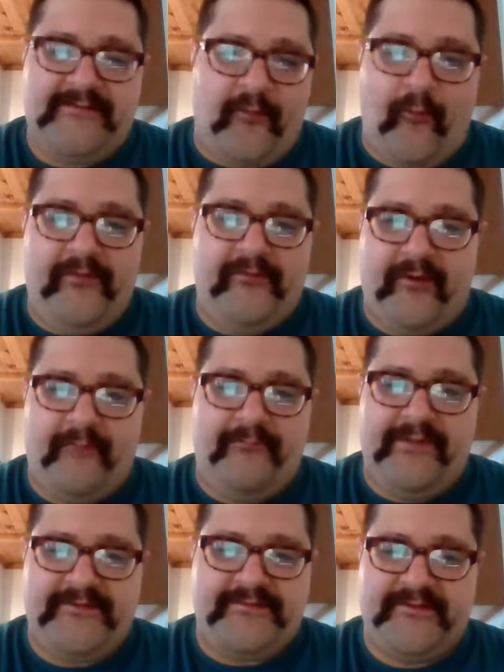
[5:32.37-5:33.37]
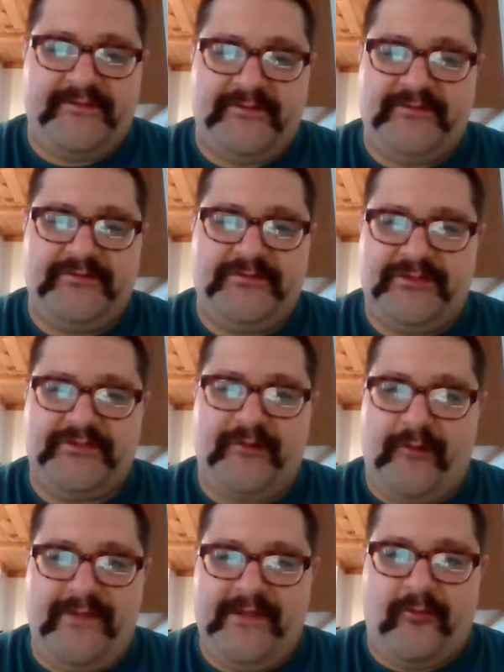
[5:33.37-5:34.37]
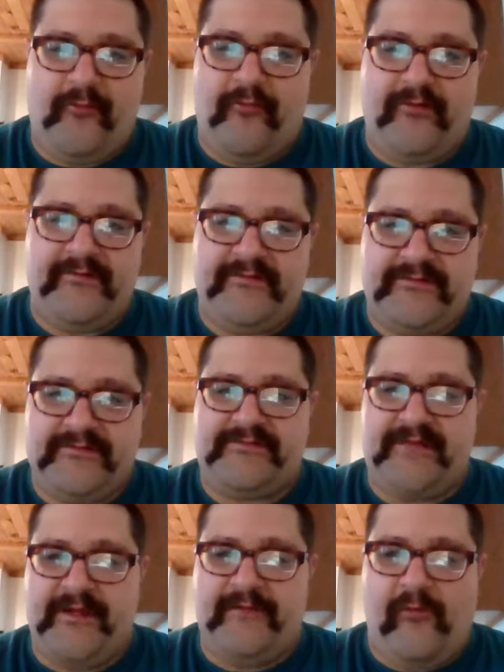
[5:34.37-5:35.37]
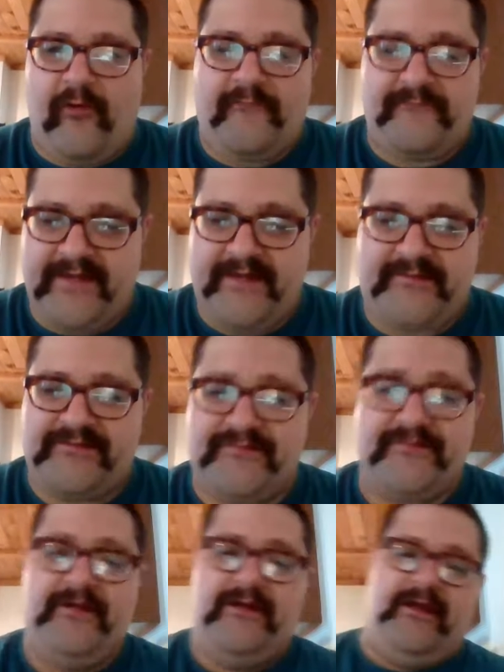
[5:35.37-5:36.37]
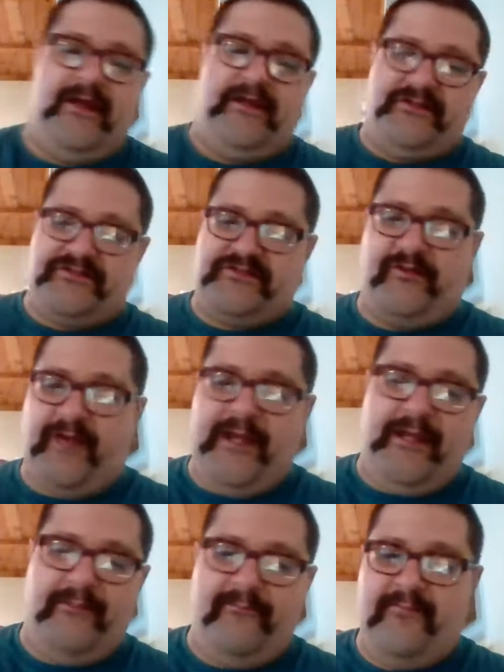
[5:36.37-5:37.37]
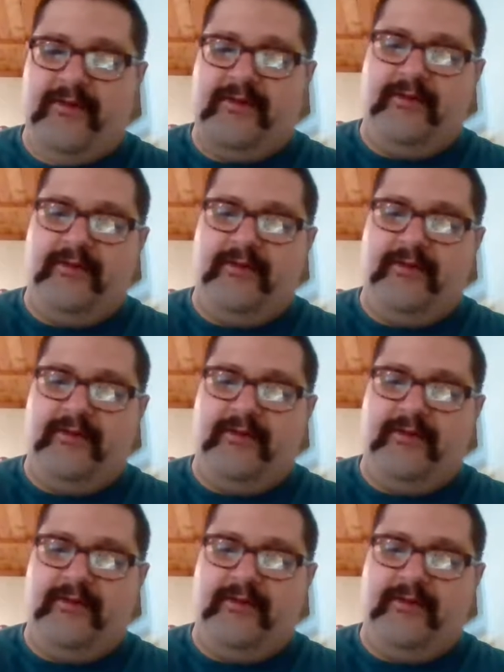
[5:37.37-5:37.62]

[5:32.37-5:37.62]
the oil companies can just come in according to the state law of Texas and just claim,